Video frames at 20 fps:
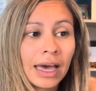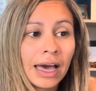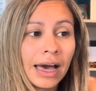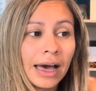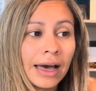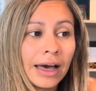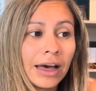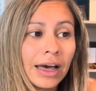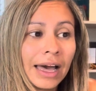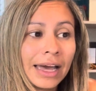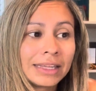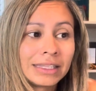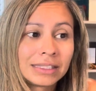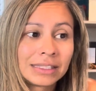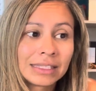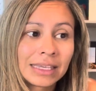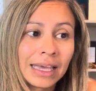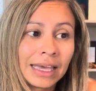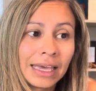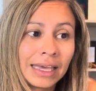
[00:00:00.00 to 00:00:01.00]
Uh, I'd
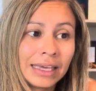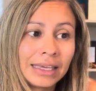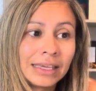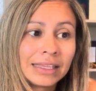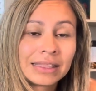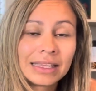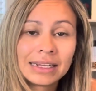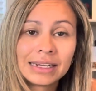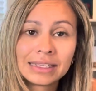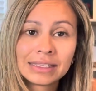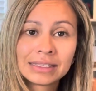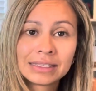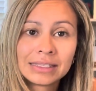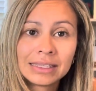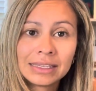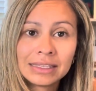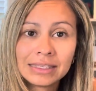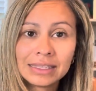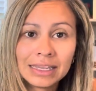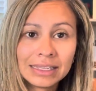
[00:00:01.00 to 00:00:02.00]
say that it,
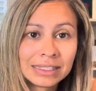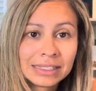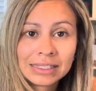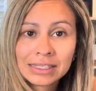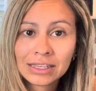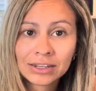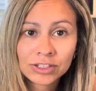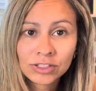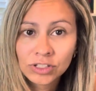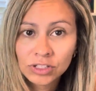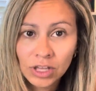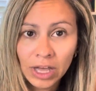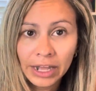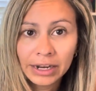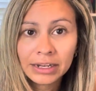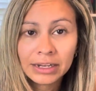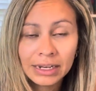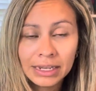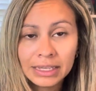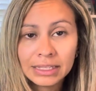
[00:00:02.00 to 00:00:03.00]
it, it, there's not
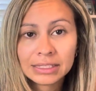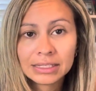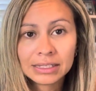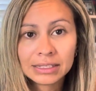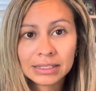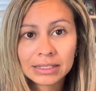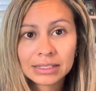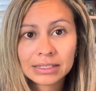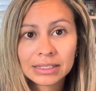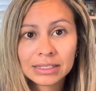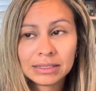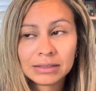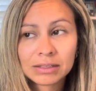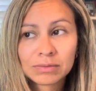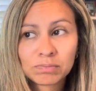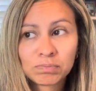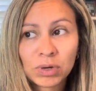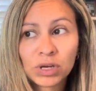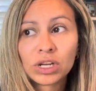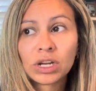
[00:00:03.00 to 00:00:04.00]
a need to, to
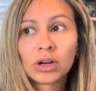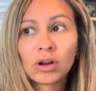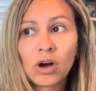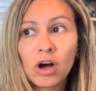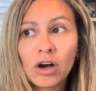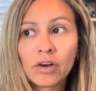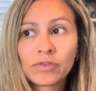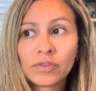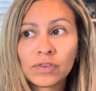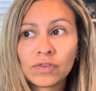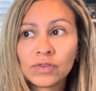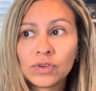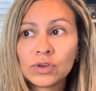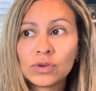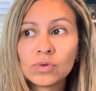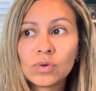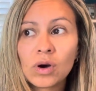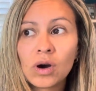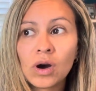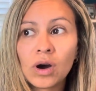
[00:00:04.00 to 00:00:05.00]
put it off if
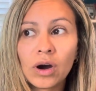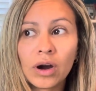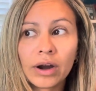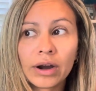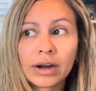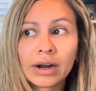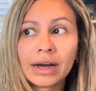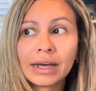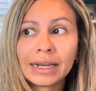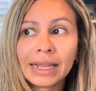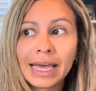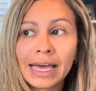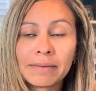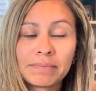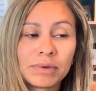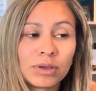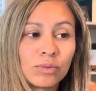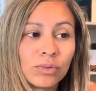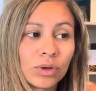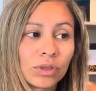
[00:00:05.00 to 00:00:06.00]
you are
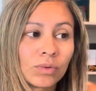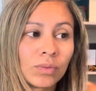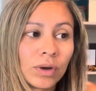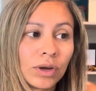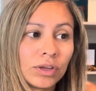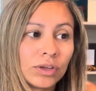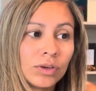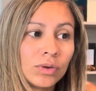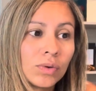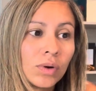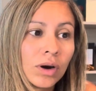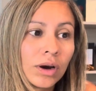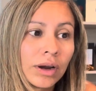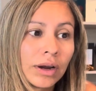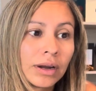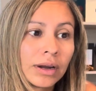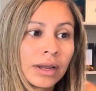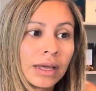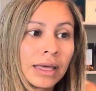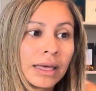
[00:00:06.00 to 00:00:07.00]
unhappy with where you
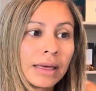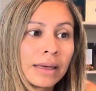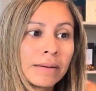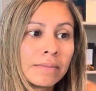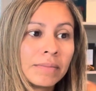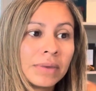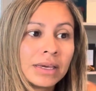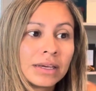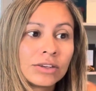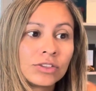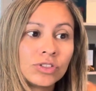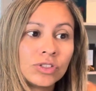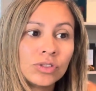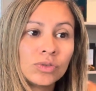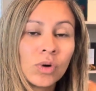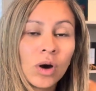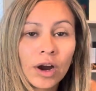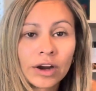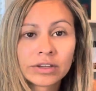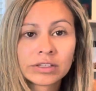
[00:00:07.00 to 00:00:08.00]
are because
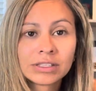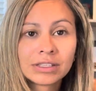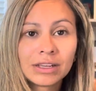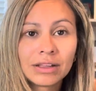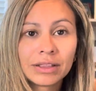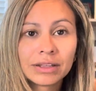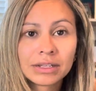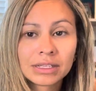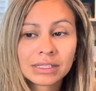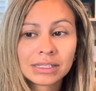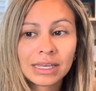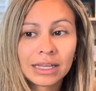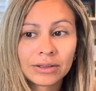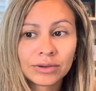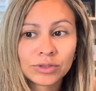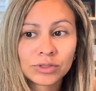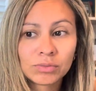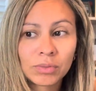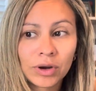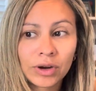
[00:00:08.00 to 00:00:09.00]
you are still in a
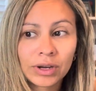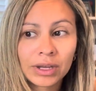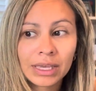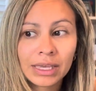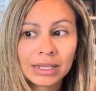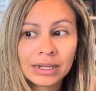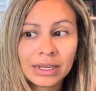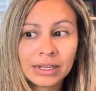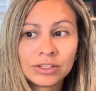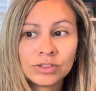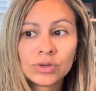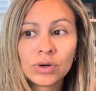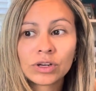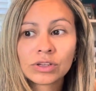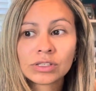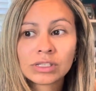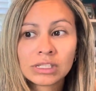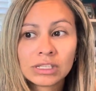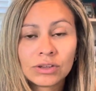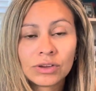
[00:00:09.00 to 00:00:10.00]
seller's market and you are
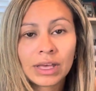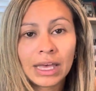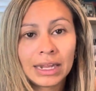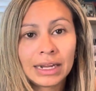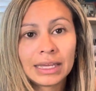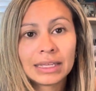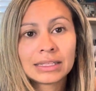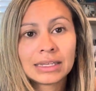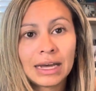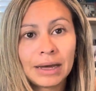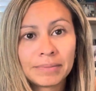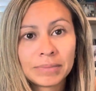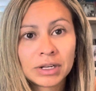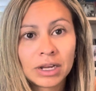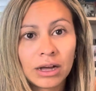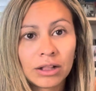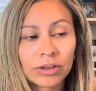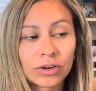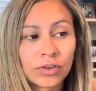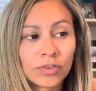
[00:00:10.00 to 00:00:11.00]
still getting top
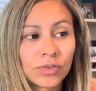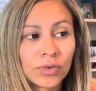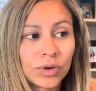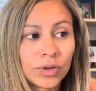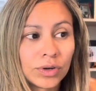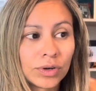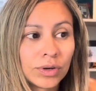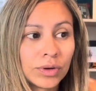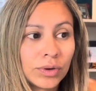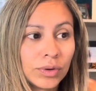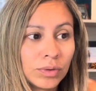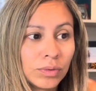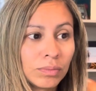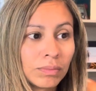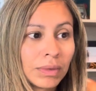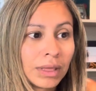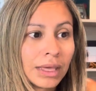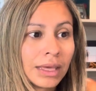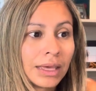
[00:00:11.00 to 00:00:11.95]
dollar for your home.